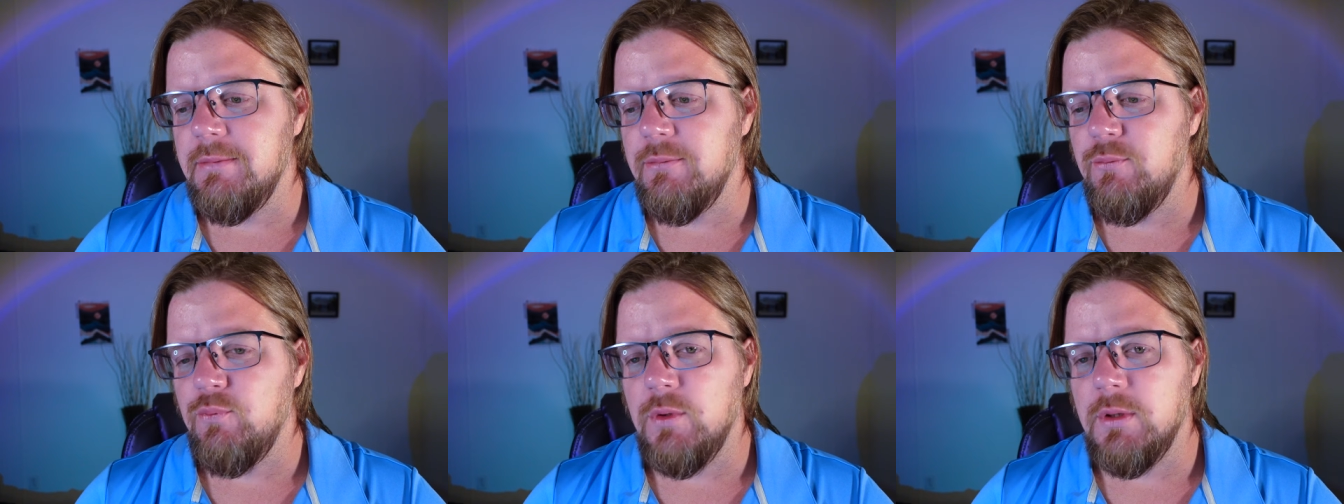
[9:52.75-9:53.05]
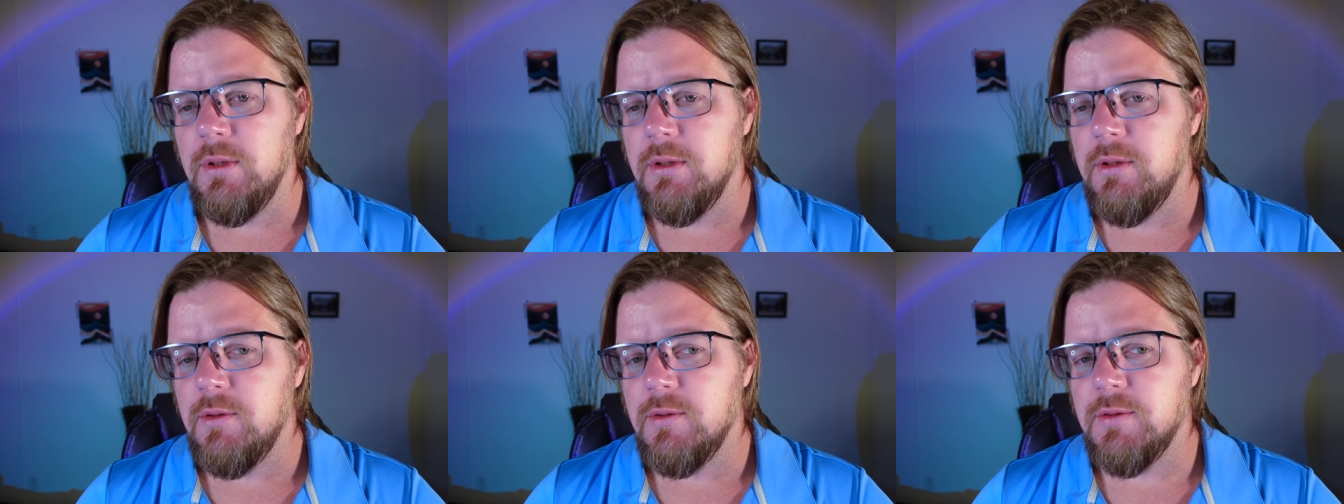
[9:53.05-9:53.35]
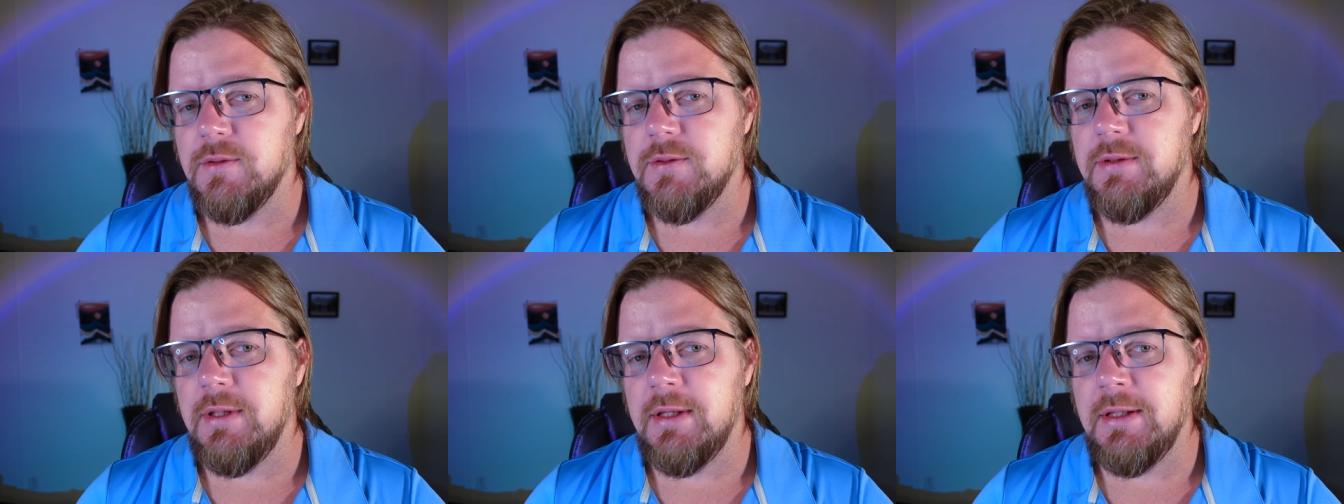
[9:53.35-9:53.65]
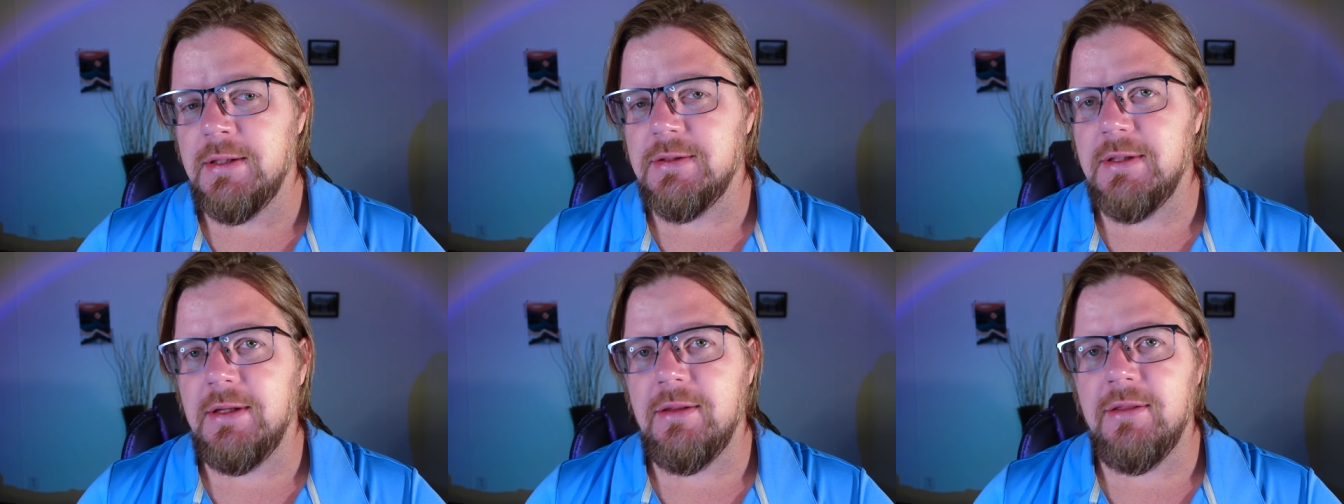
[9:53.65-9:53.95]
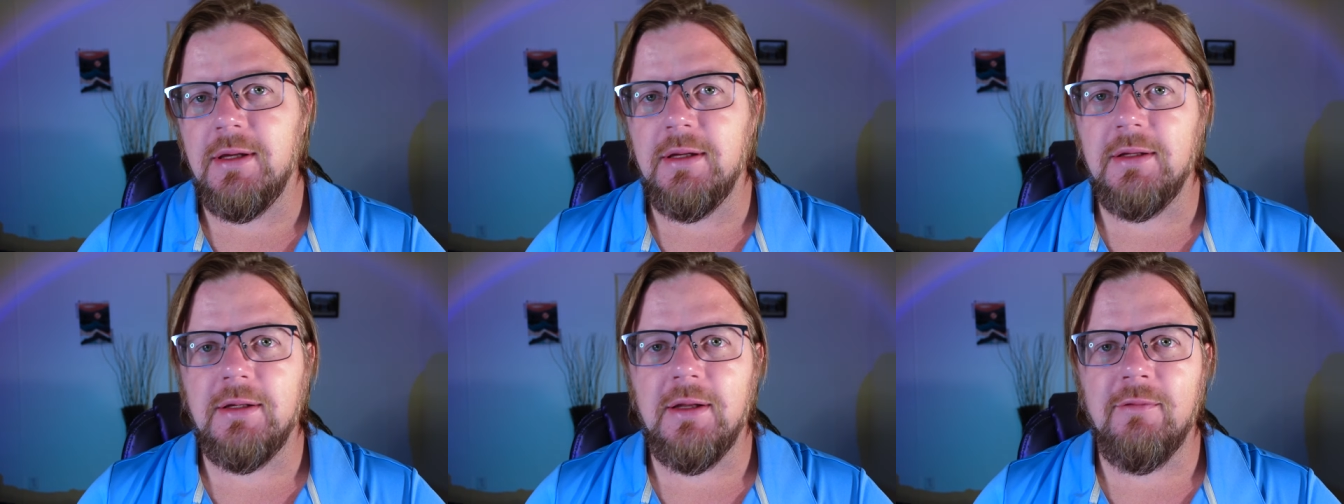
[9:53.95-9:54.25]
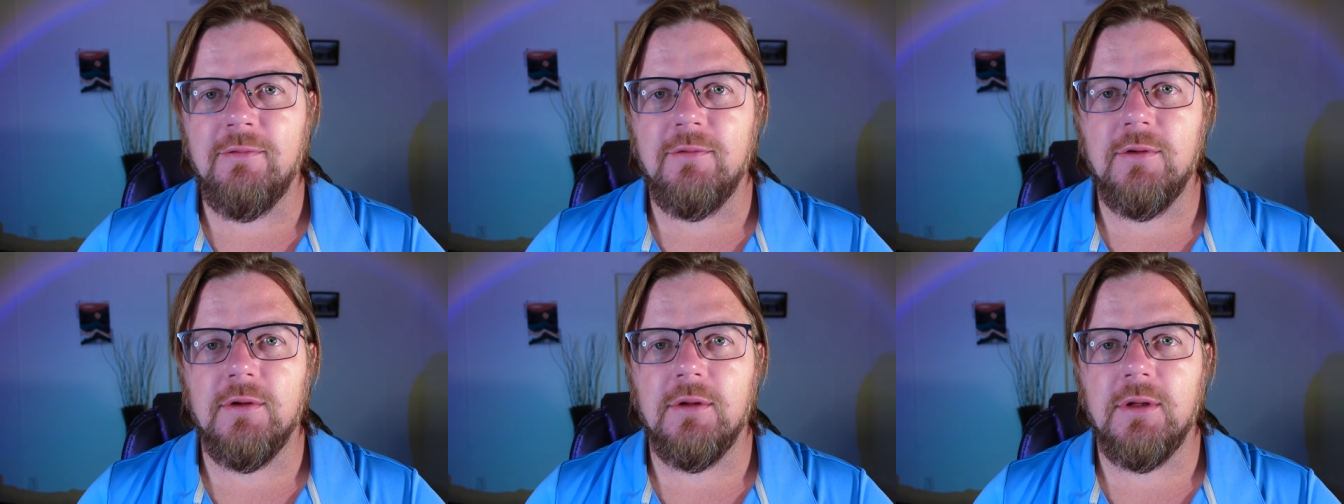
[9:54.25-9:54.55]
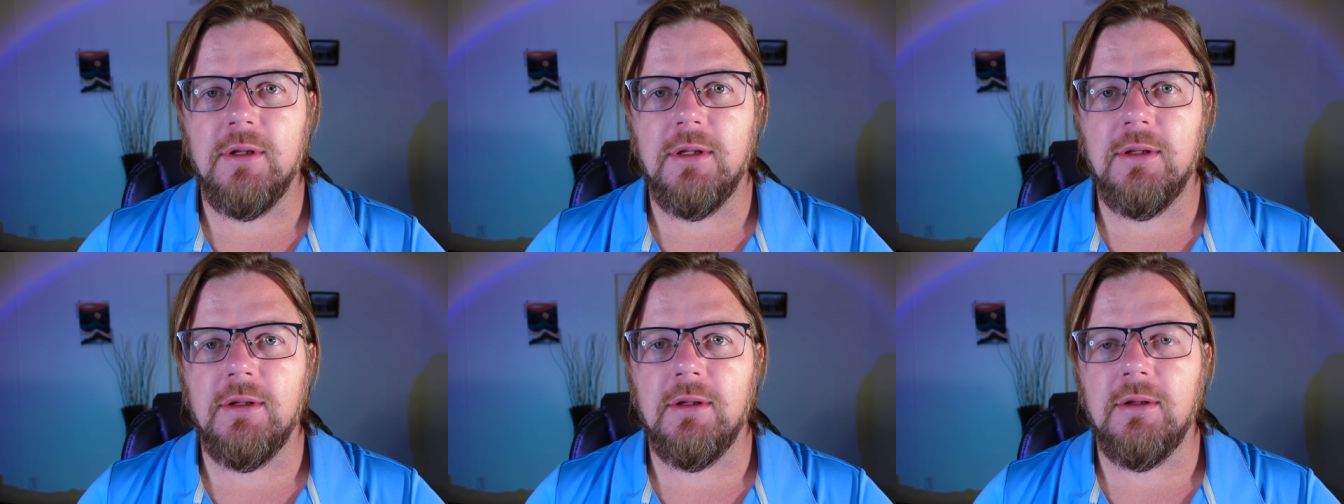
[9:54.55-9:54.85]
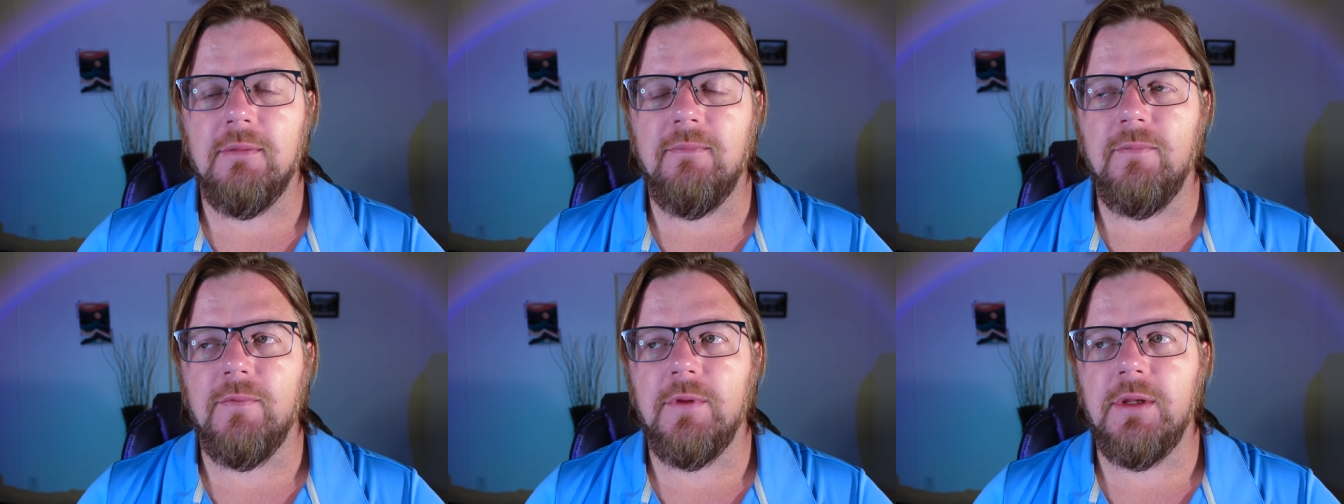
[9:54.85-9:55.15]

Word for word: one of those things i think definitely the